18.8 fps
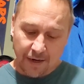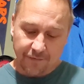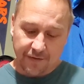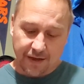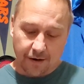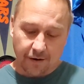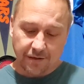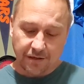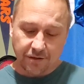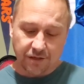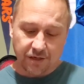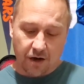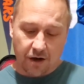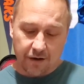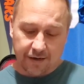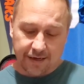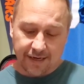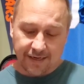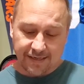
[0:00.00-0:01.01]
The
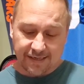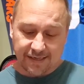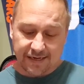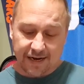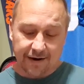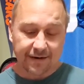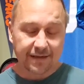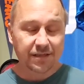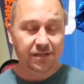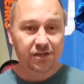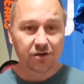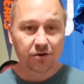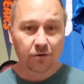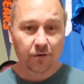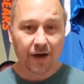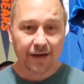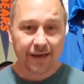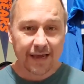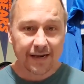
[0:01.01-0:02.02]
underdog is
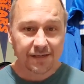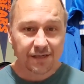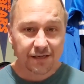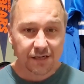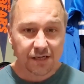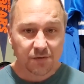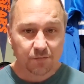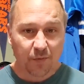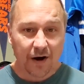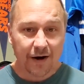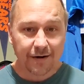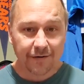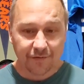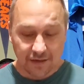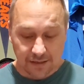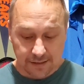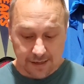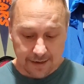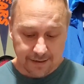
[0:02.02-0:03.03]
10-2 against the spread in
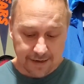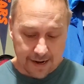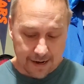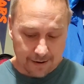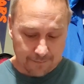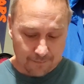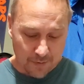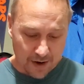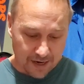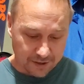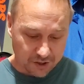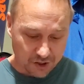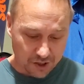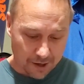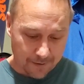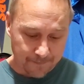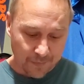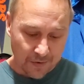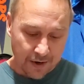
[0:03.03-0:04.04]
this head-to-head
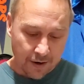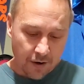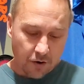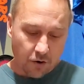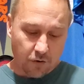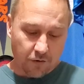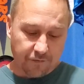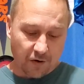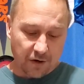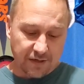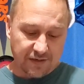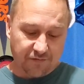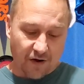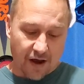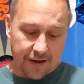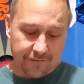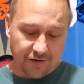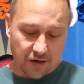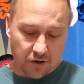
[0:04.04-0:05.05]
matchup. Over is
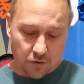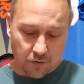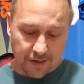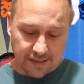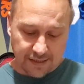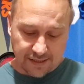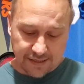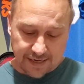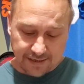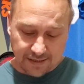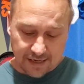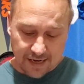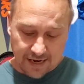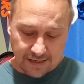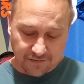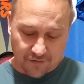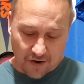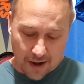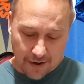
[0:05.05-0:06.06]
5-0 in Saints'
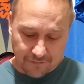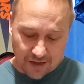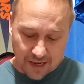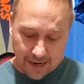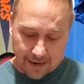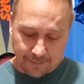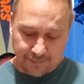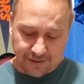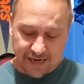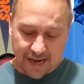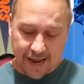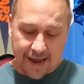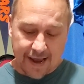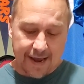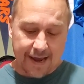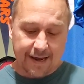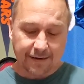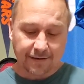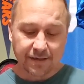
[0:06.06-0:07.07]
last 5 games,
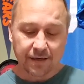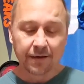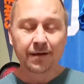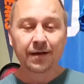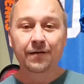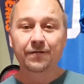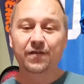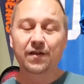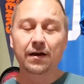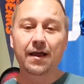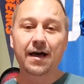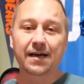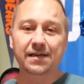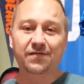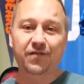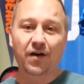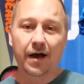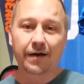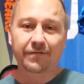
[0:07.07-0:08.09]
and the
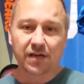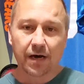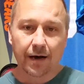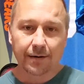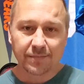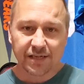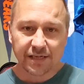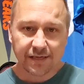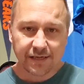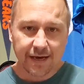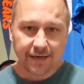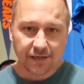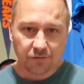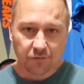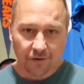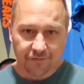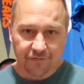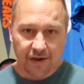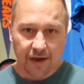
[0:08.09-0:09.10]
last 5 times the Saints
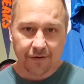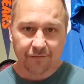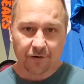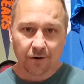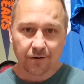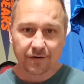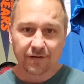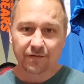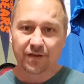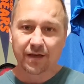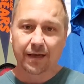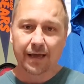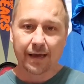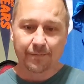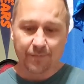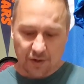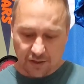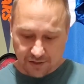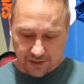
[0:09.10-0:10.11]
were favored, the
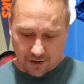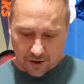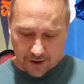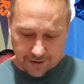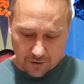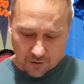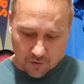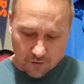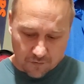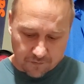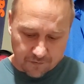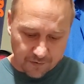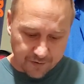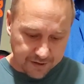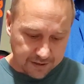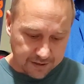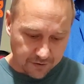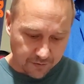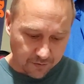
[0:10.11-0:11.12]
game has gone over
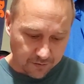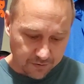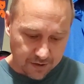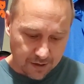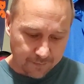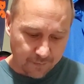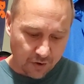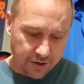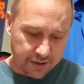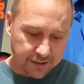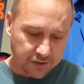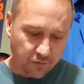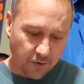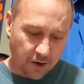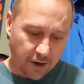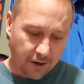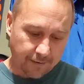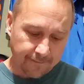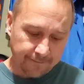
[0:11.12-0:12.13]
the total number as
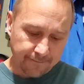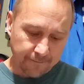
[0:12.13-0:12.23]
well.